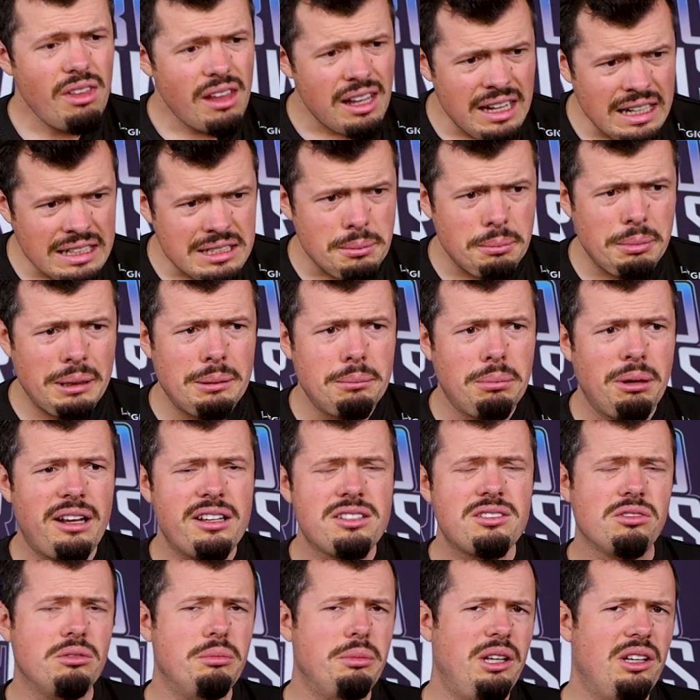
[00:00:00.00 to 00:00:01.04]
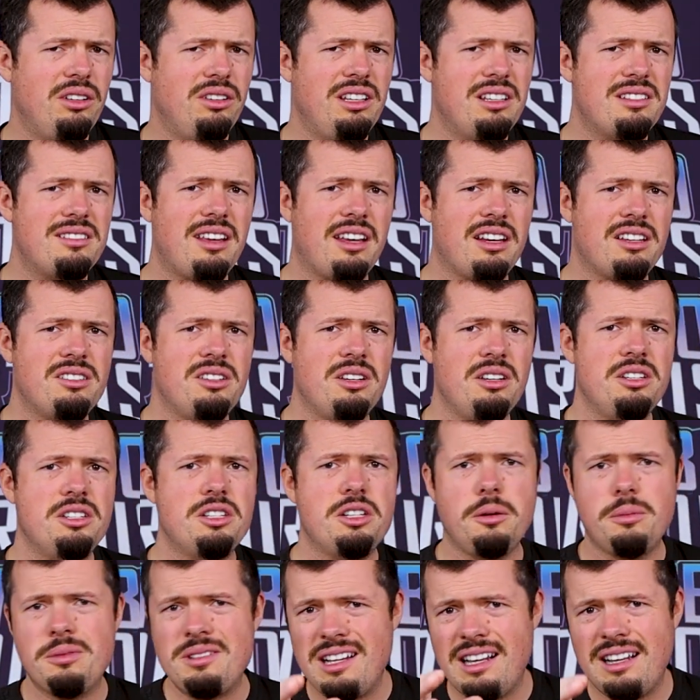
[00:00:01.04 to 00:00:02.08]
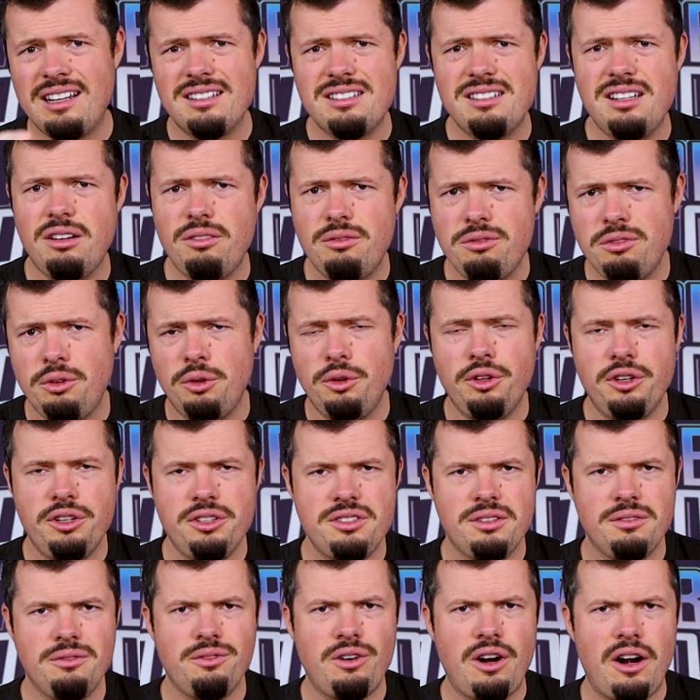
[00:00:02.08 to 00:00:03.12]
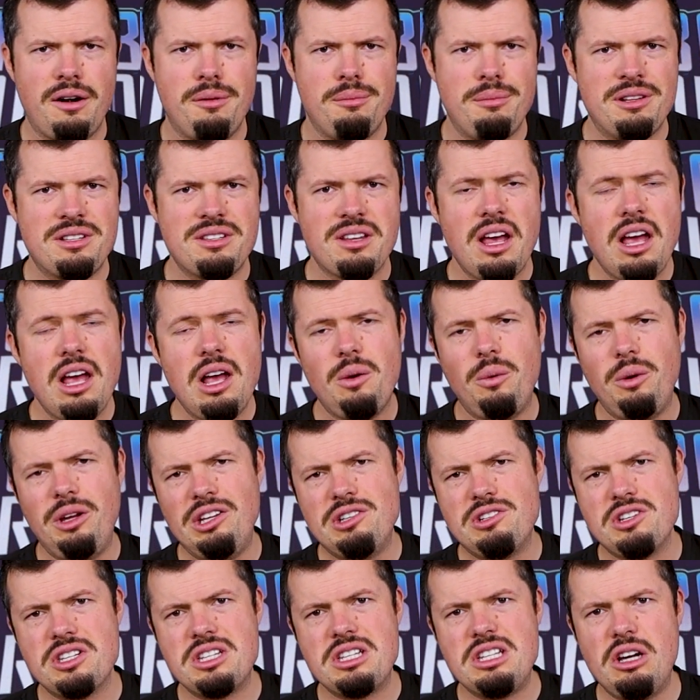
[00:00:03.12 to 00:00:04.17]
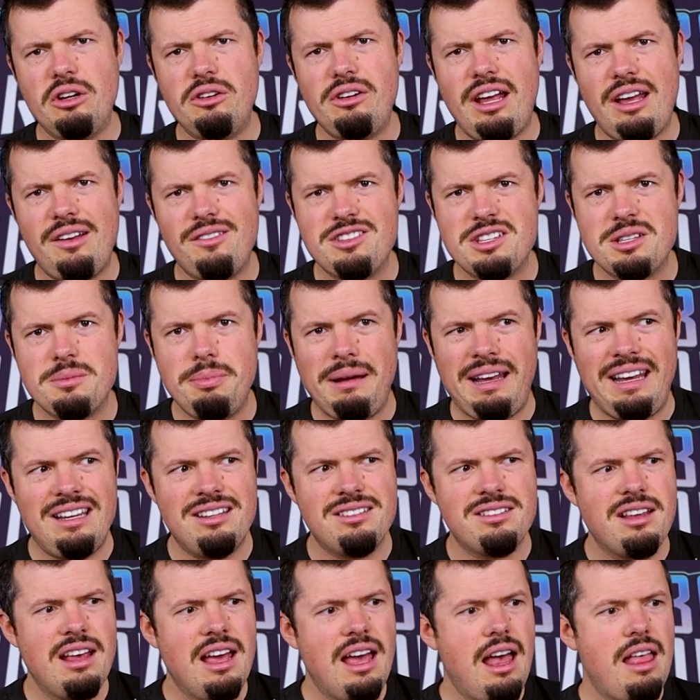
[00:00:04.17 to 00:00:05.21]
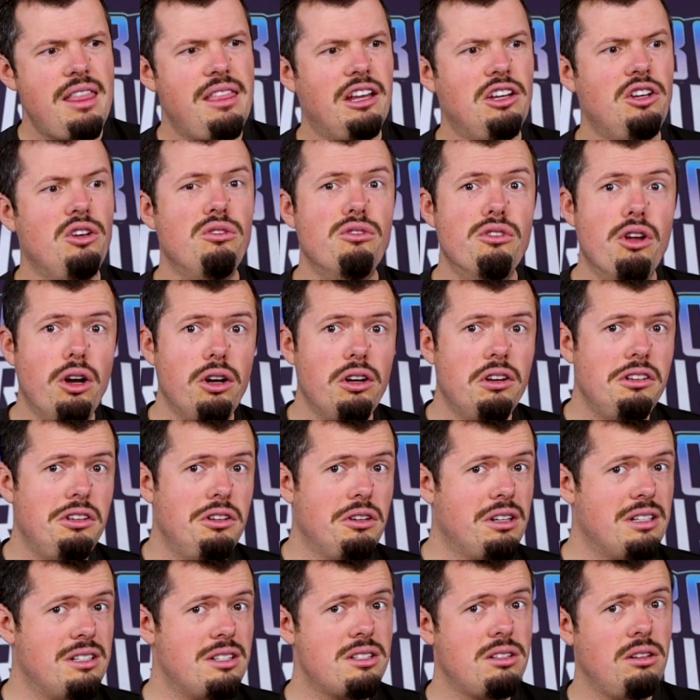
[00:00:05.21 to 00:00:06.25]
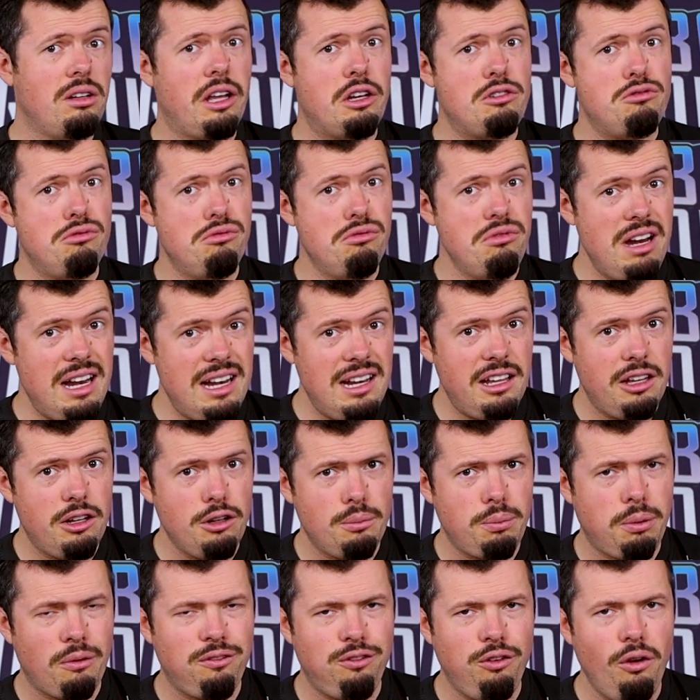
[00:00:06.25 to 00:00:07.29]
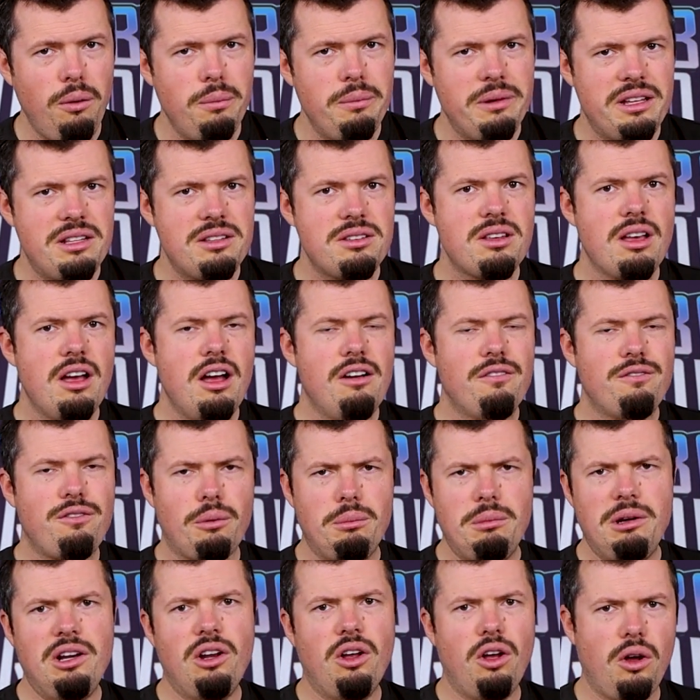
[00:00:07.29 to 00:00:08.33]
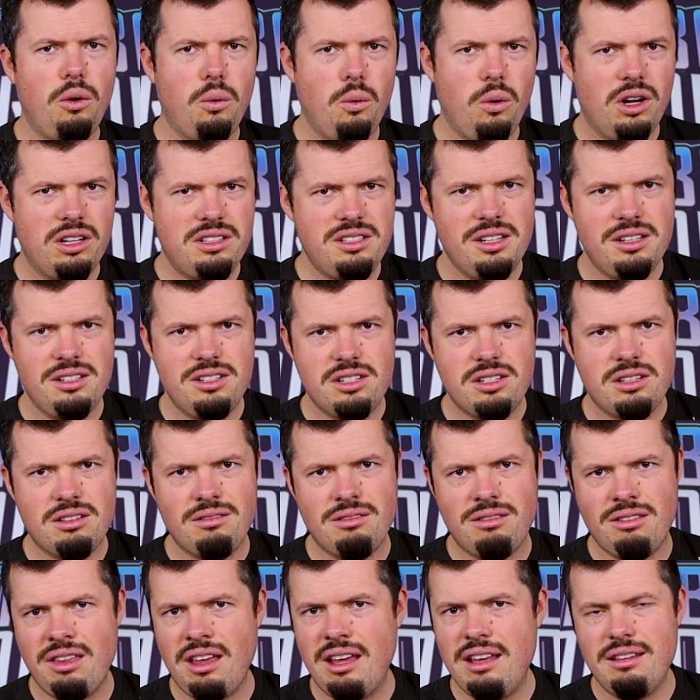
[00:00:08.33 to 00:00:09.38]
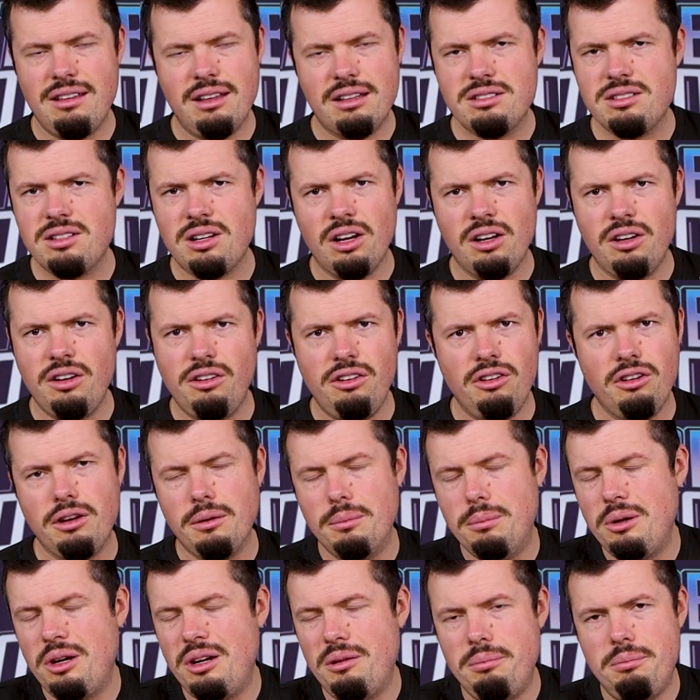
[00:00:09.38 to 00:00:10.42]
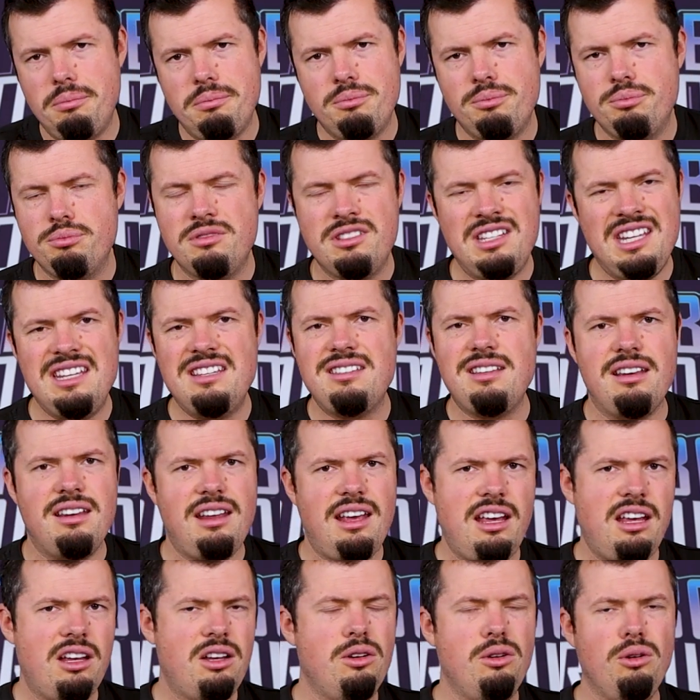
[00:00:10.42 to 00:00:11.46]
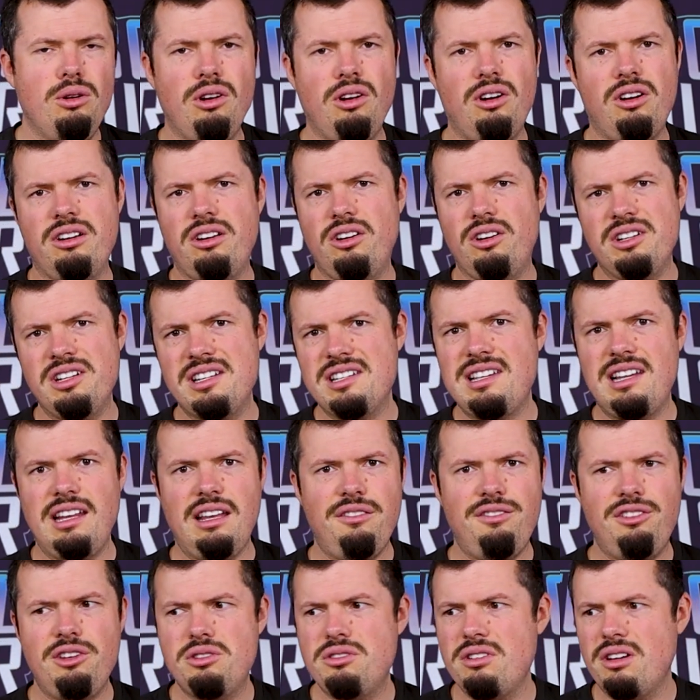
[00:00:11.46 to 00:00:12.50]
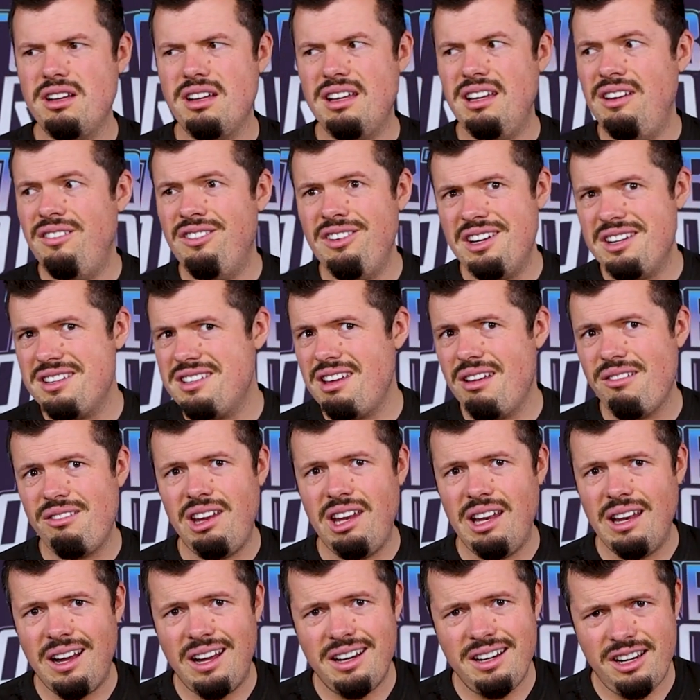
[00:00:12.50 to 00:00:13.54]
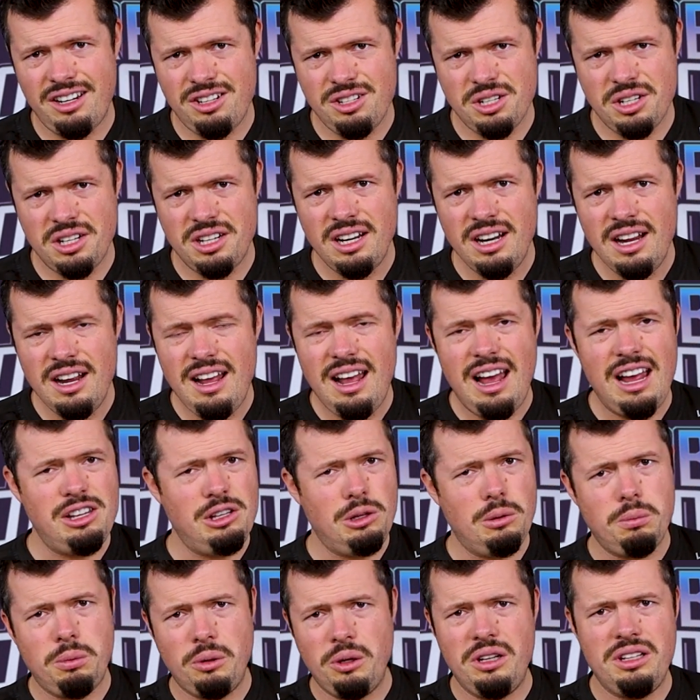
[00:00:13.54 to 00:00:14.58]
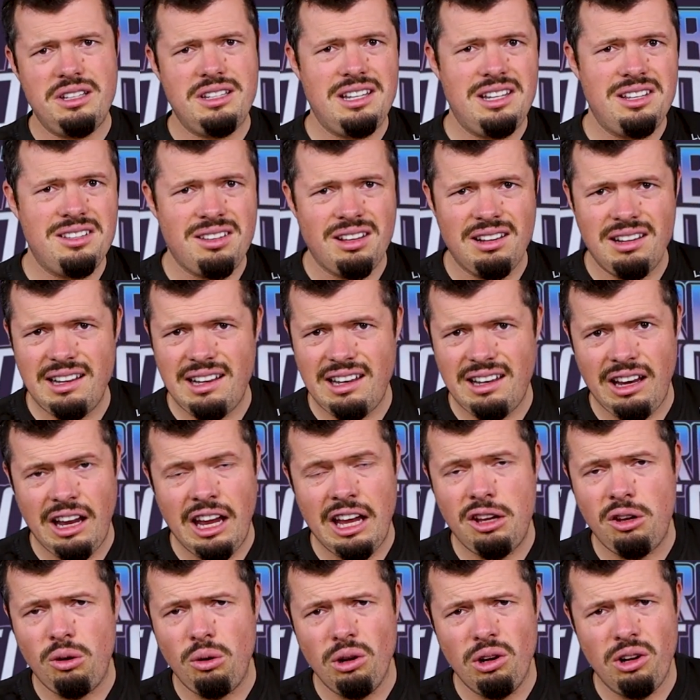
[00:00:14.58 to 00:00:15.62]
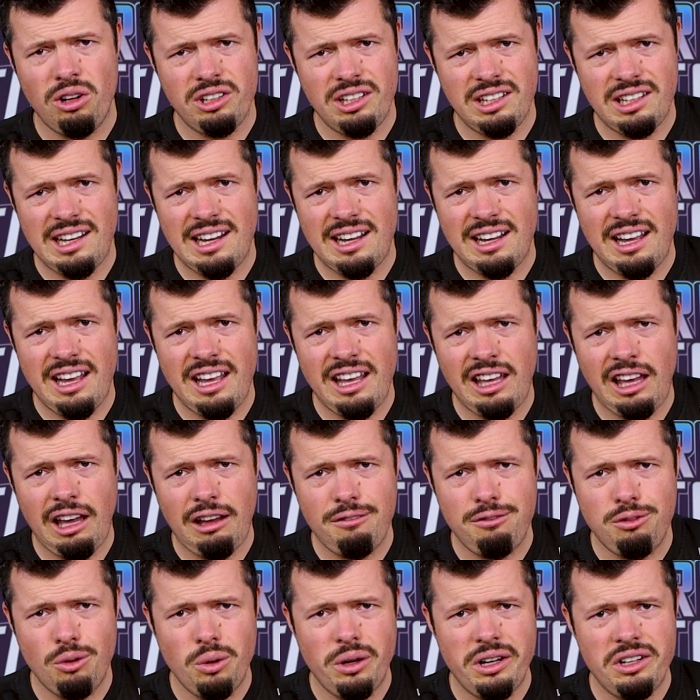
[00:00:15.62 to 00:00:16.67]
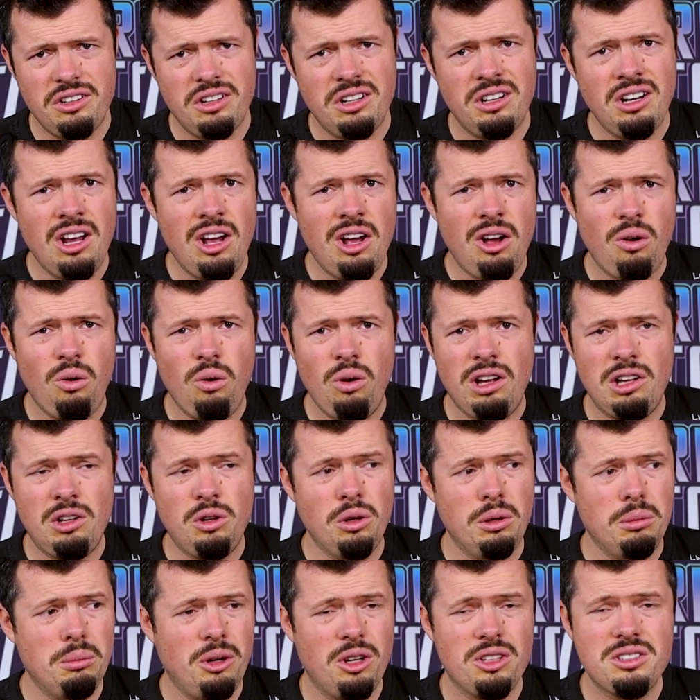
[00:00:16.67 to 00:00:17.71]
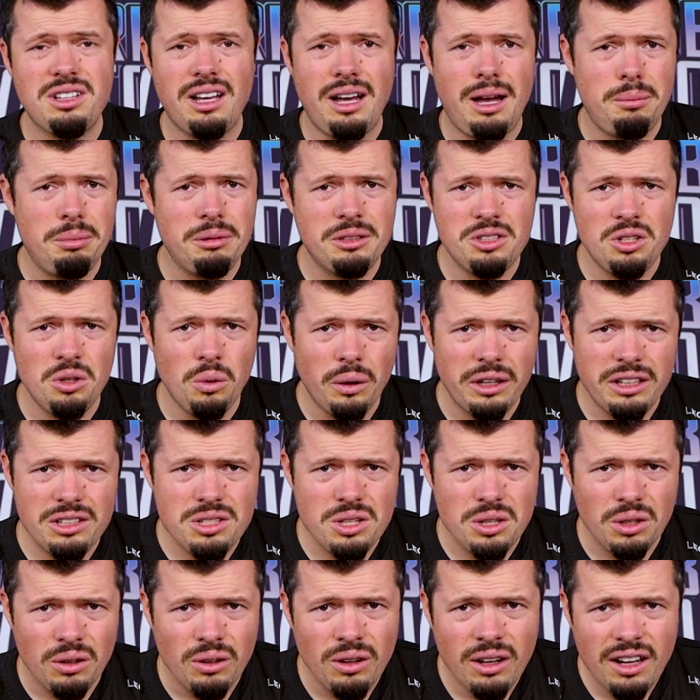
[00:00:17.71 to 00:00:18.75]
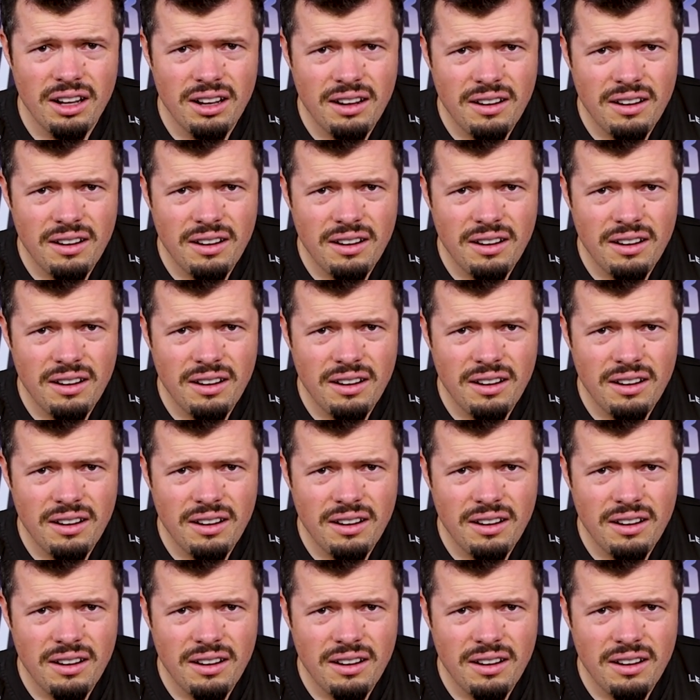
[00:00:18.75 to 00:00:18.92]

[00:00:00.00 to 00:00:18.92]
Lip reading: That's a big plus for me on these X-Series chips, like I said, for those environments where you just don't have space, then you know you can still get really good performance from a low wattage thing that's going, you can put a decent air cooler on, honestly. If you took even a 7900 and you put a decent air cooler on it, like an AK400 or a Cooler Master Hyper 212,